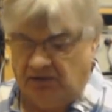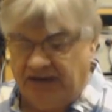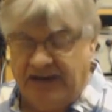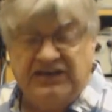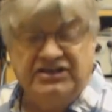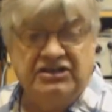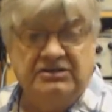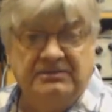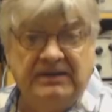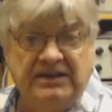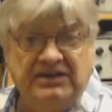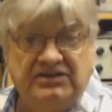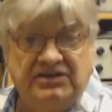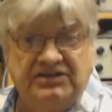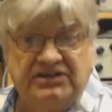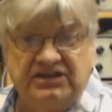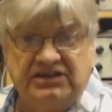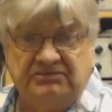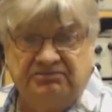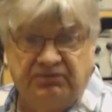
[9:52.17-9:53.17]
On 80
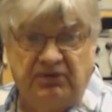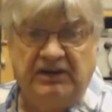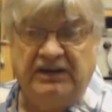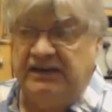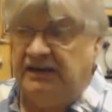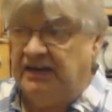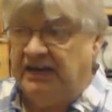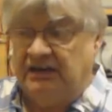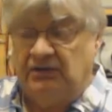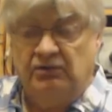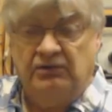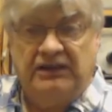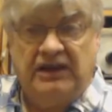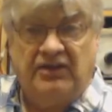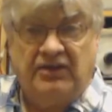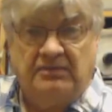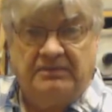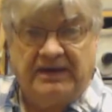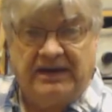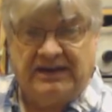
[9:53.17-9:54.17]
metres it's brilliant, and all the
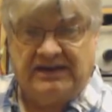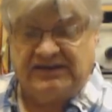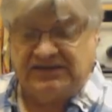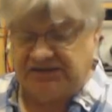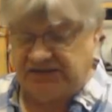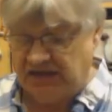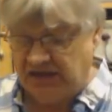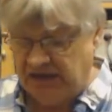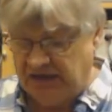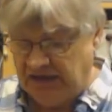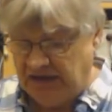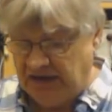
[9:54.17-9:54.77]
other bands.